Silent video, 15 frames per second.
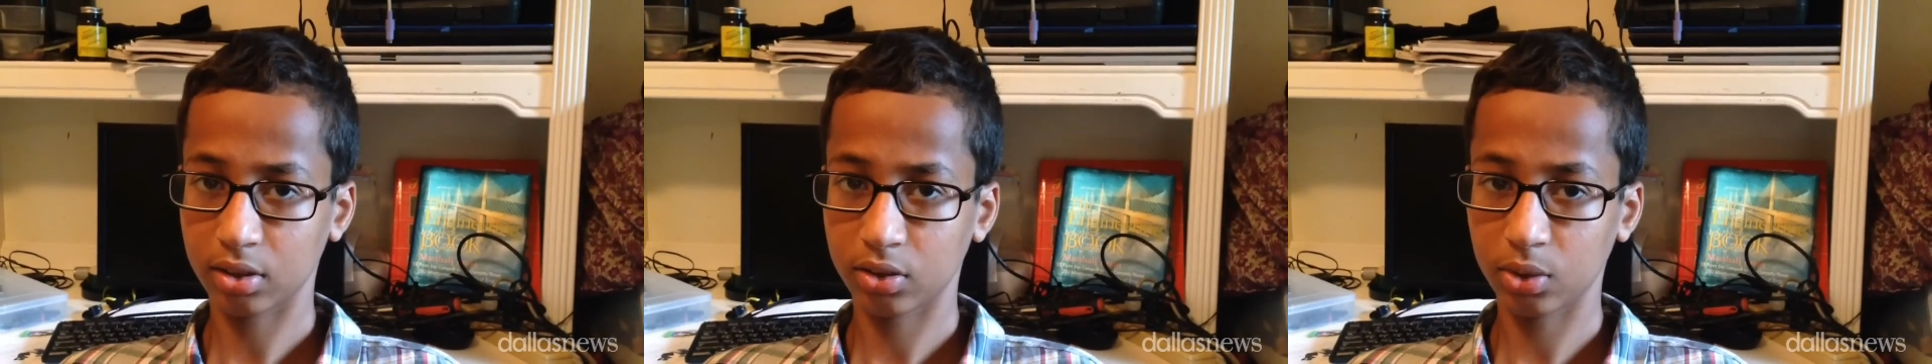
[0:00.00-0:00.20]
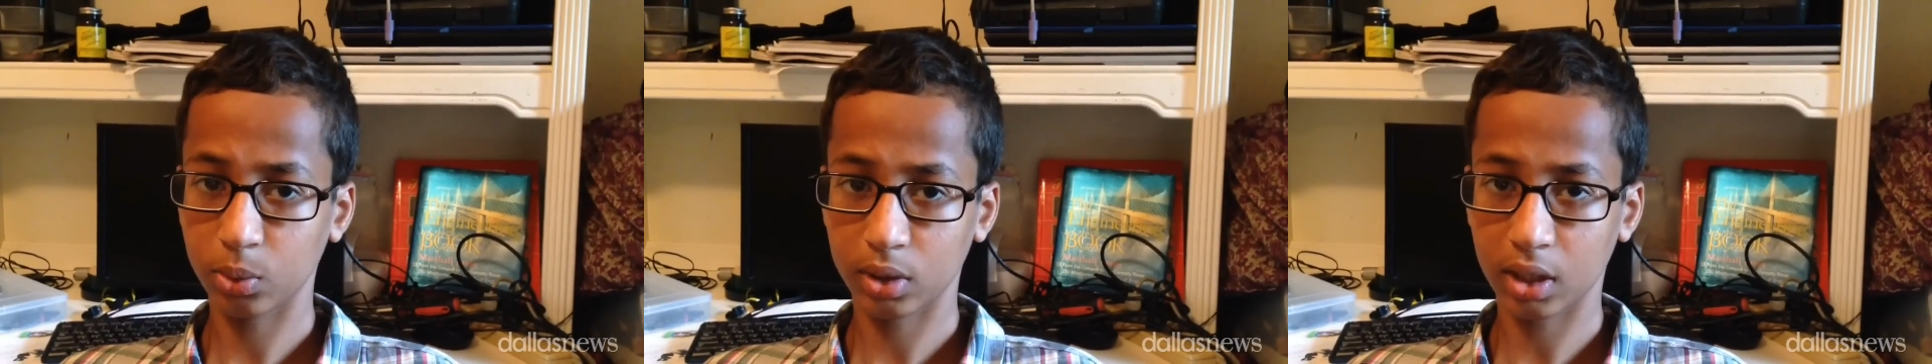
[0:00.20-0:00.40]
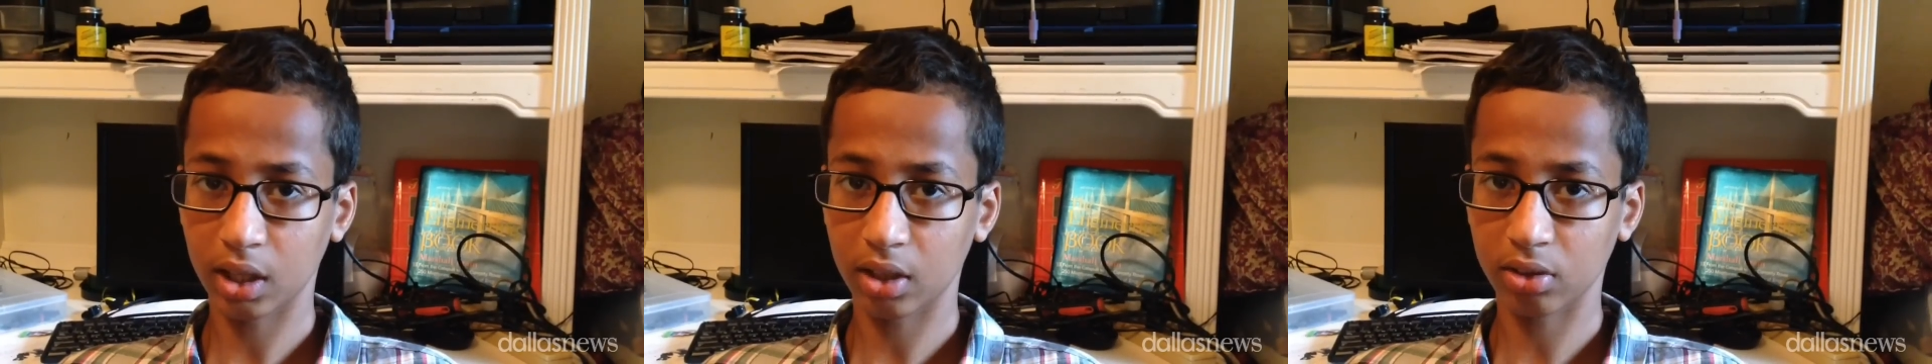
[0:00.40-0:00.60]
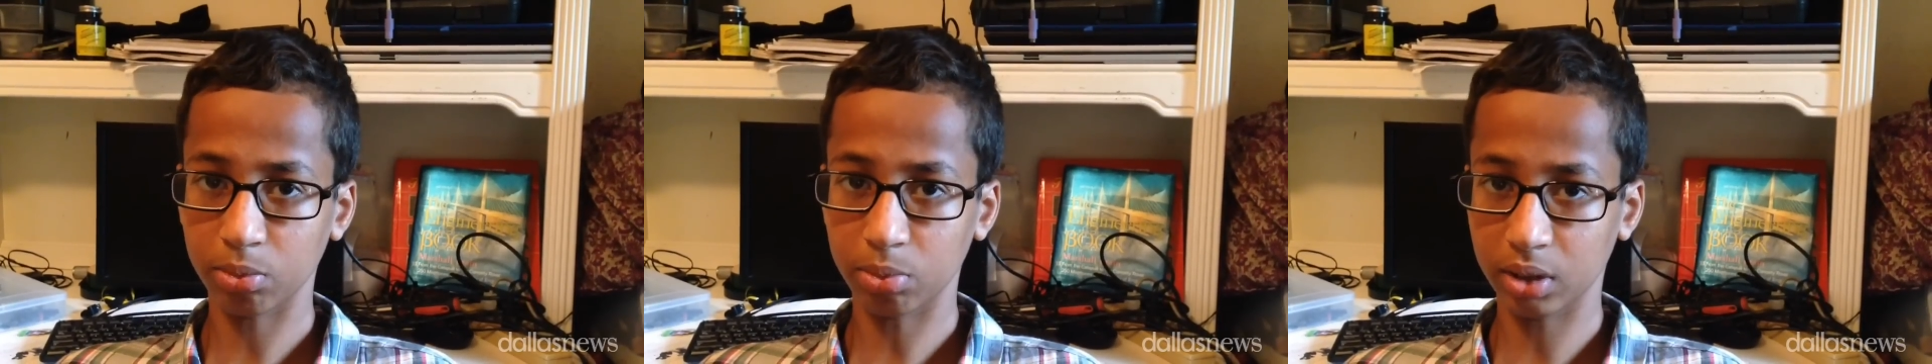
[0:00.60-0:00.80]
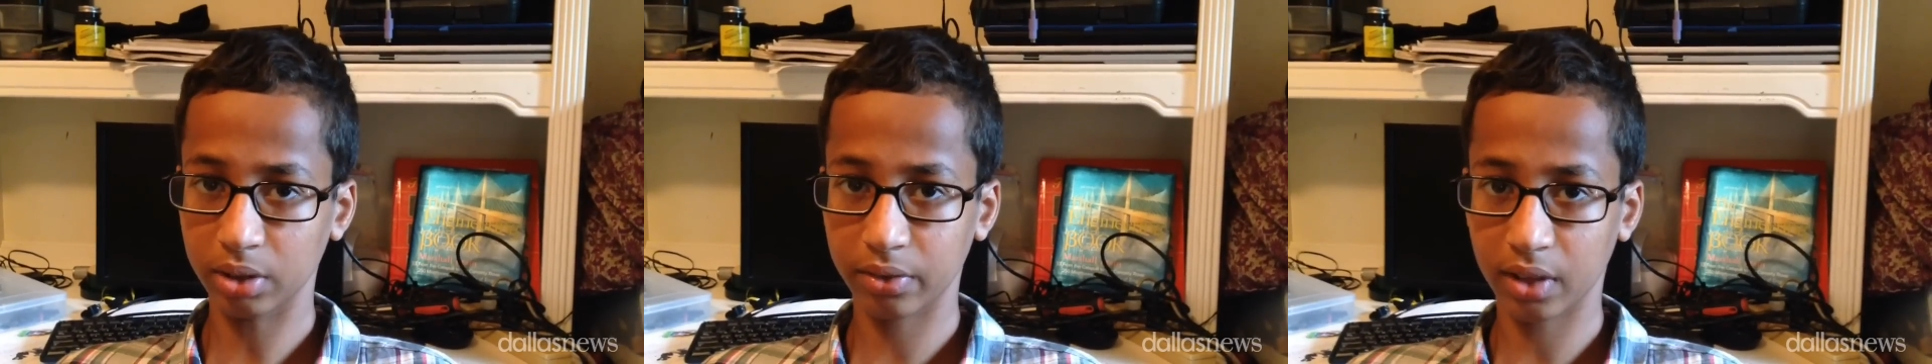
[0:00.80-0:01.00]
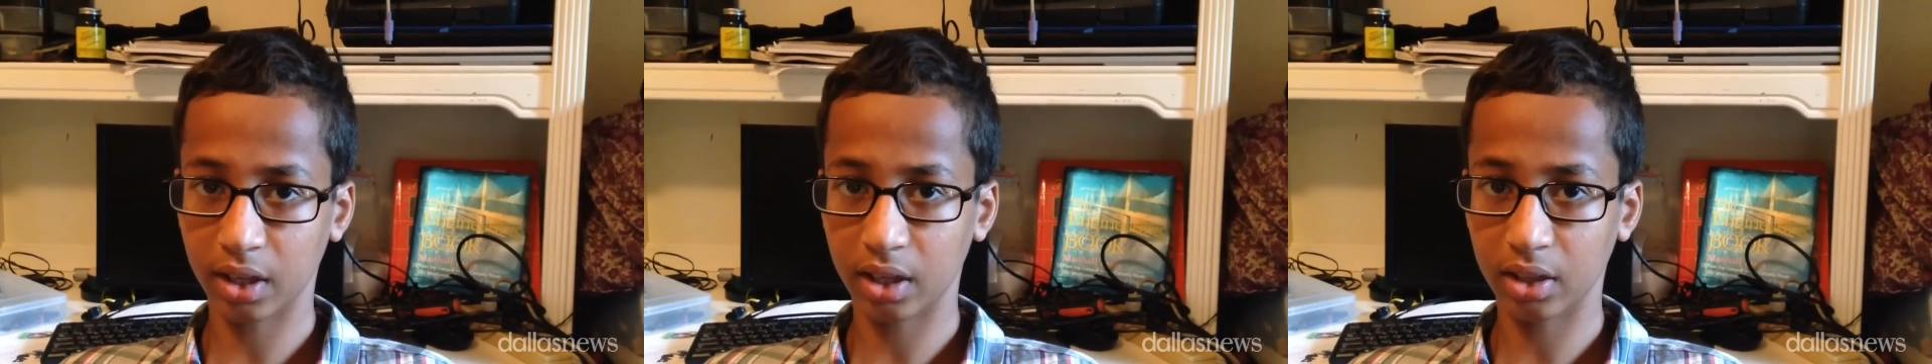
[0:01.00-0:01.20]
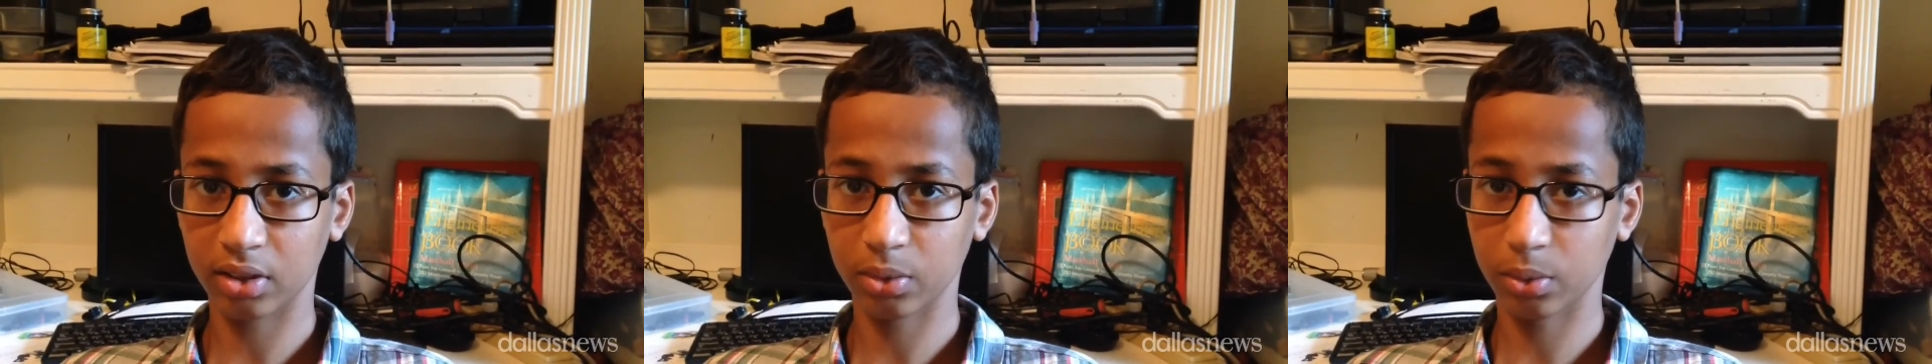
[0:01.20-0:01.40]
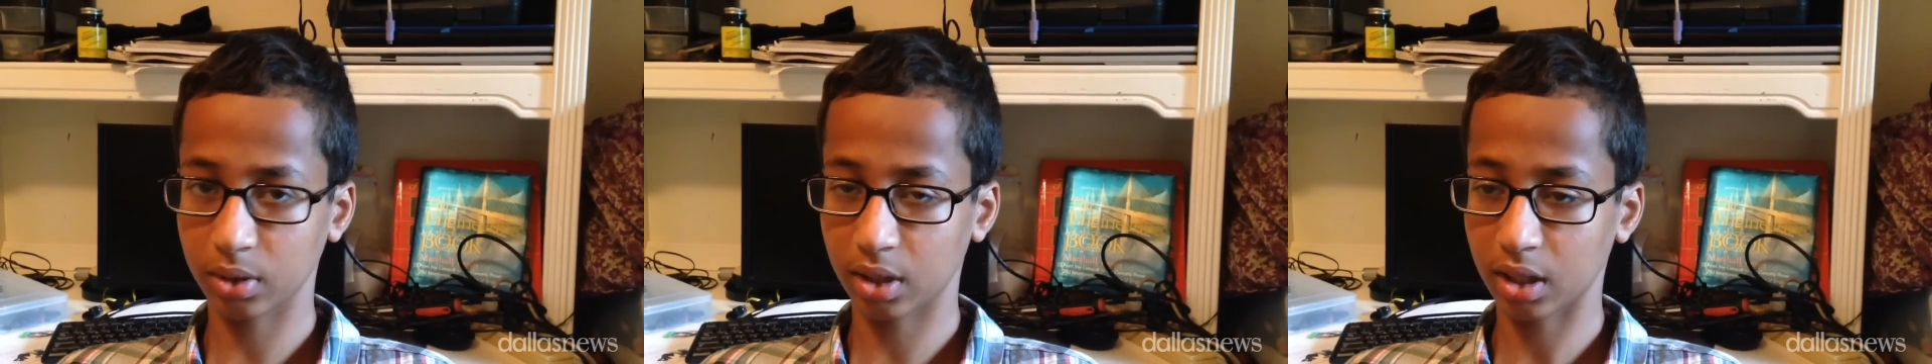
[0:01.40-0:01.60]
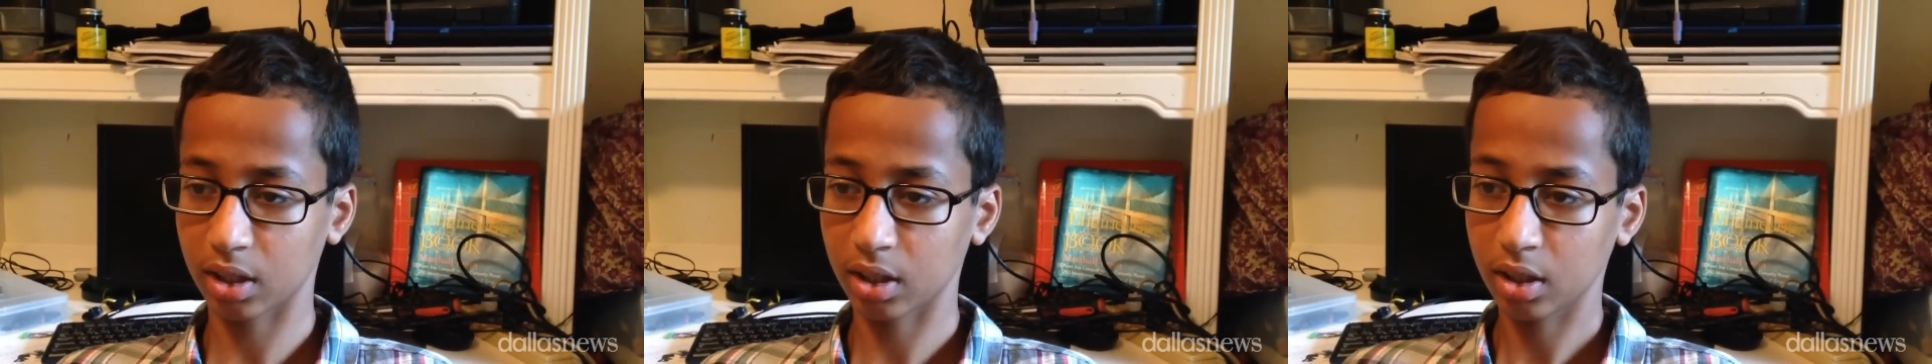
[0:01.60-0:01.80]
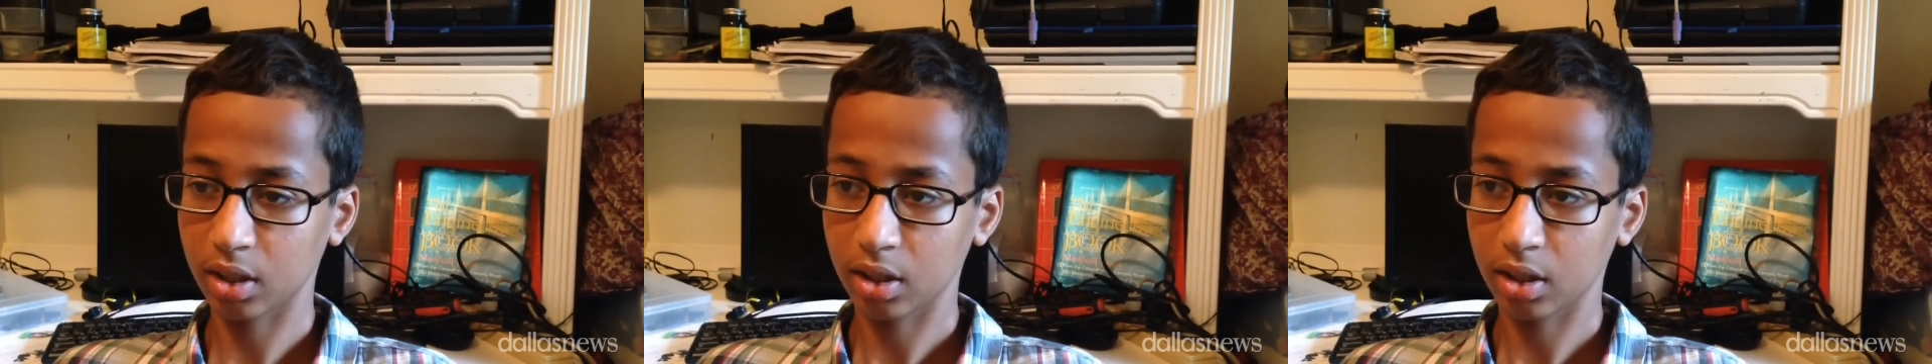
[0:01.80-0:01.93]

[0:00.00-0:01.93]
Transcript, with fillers: suitcase, briefcase. You were like,